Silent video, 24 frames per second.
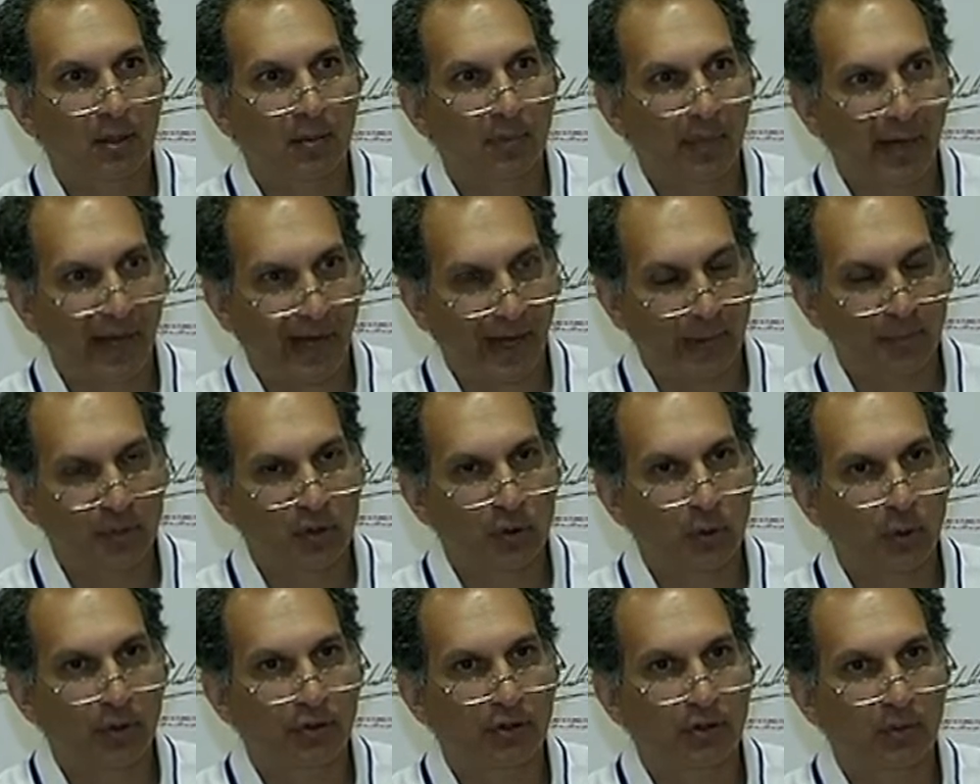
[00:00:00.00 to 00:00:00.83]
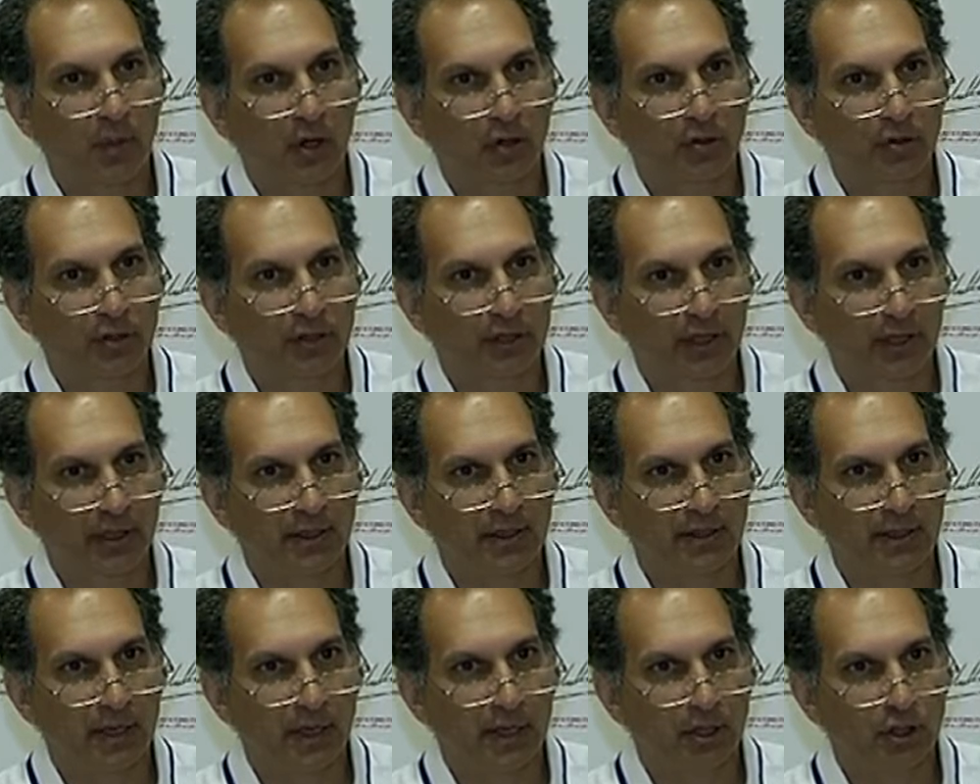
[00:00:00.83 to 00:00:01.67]
perhaps with
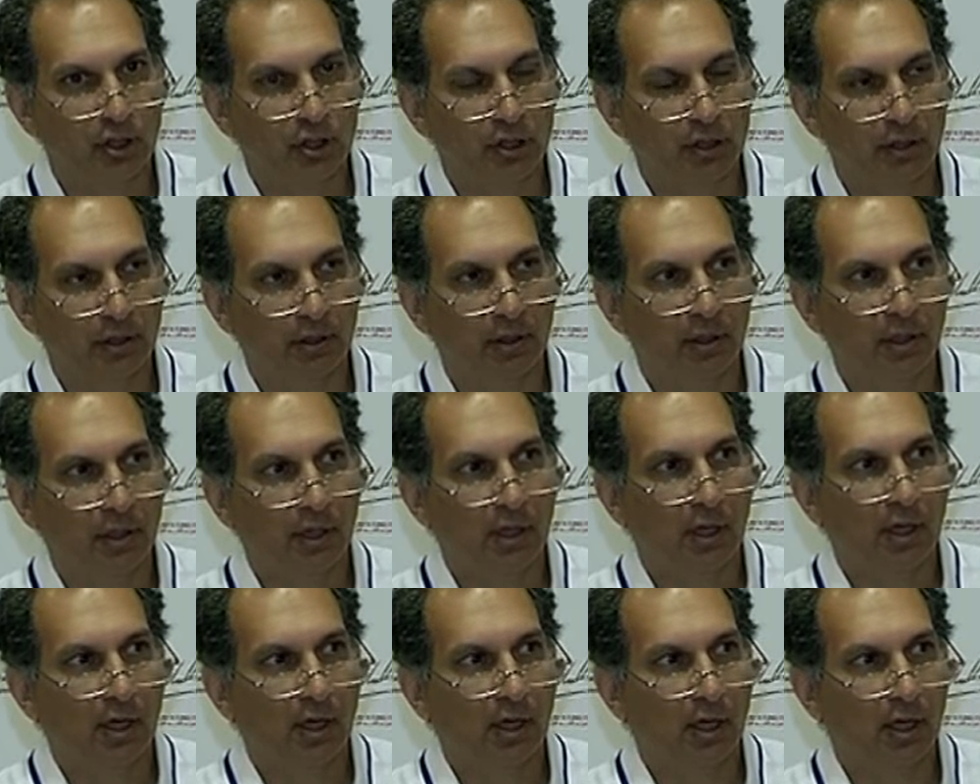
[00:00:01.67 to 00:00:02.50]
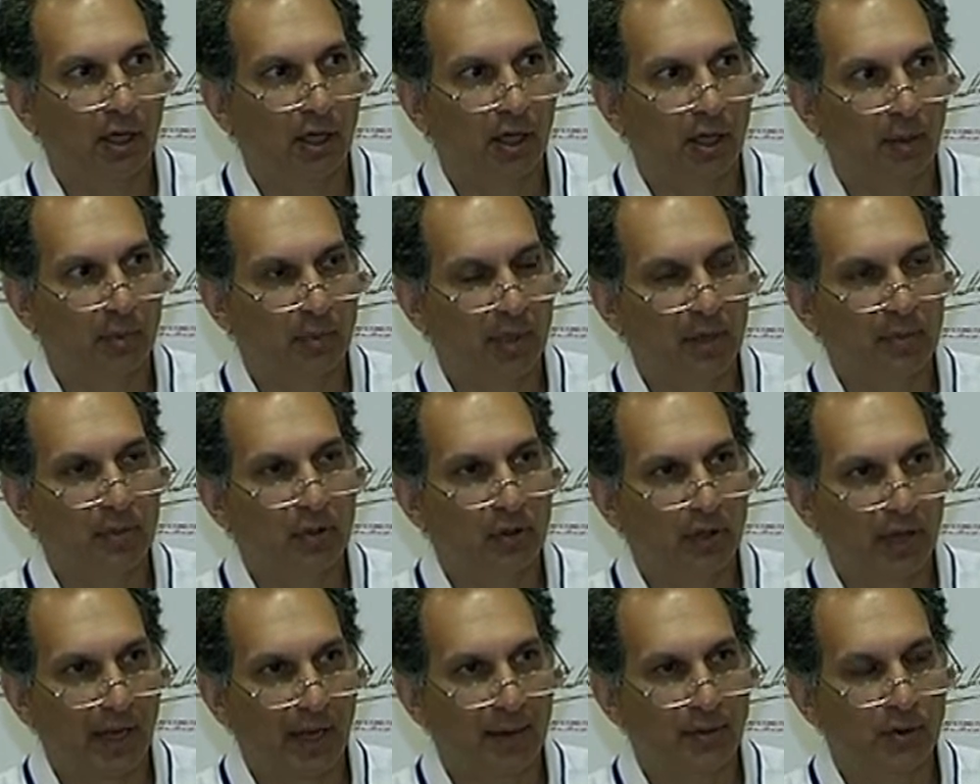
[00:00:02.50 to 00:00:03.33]
democratization,
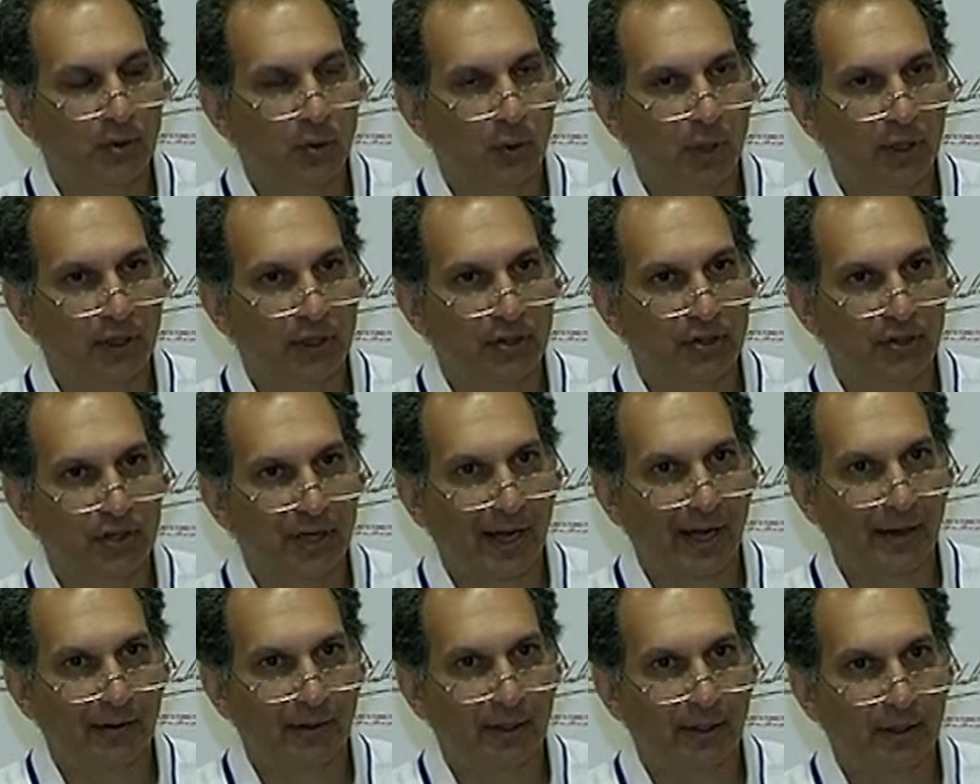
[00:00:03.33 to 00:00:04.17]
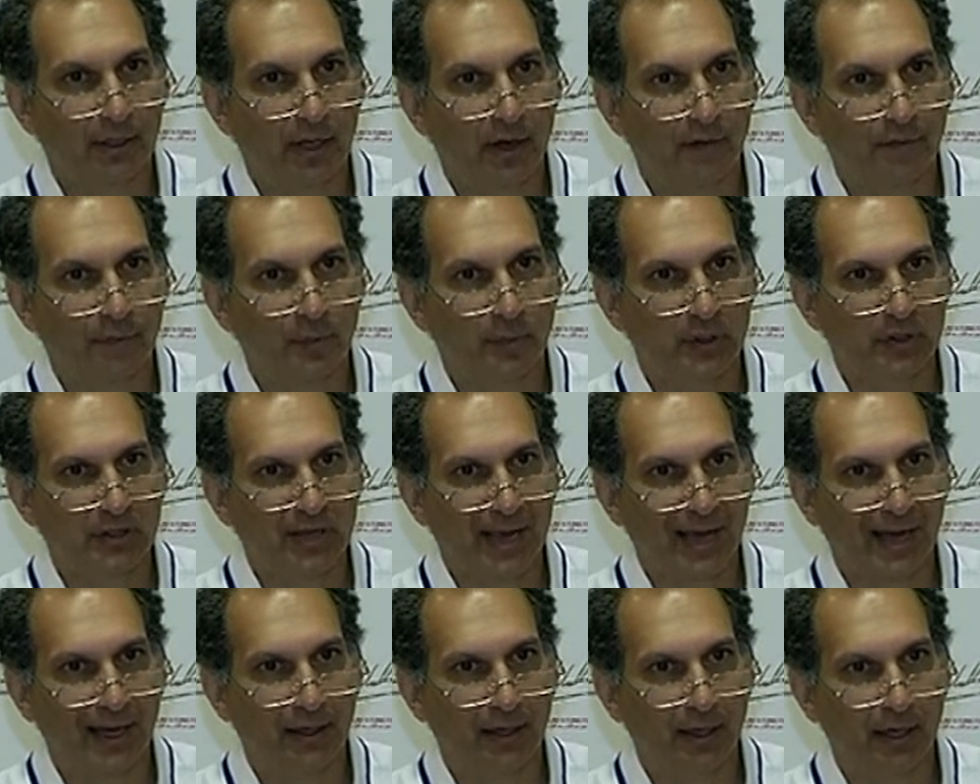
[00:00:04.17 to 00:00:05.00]
people came to understand that governments
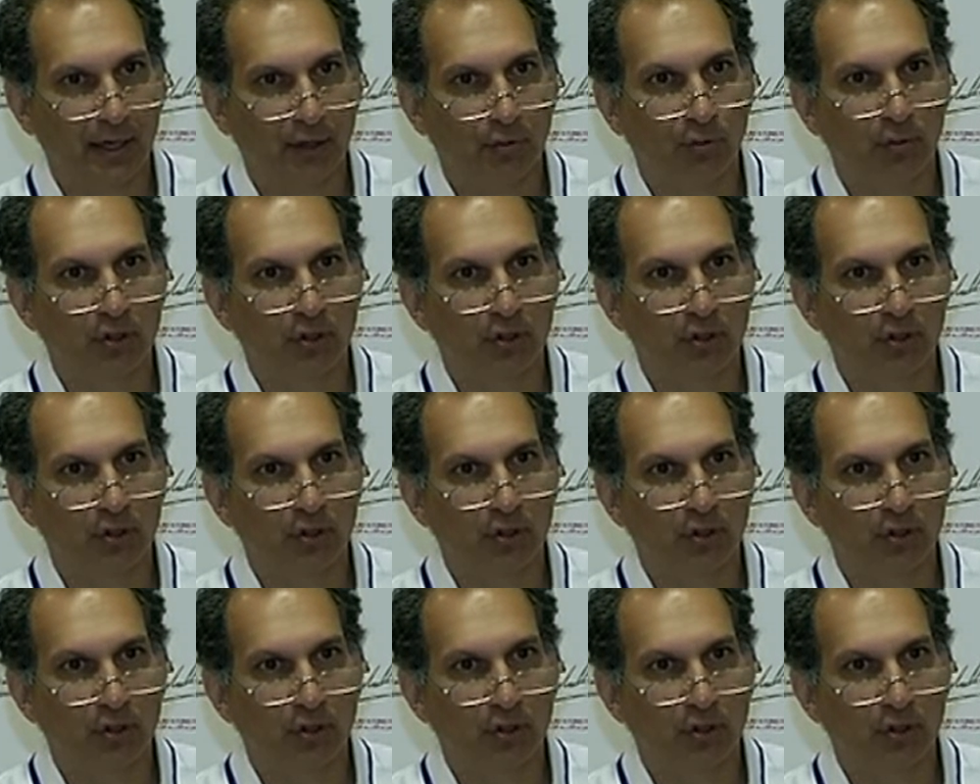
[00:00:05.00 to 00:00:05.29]
had a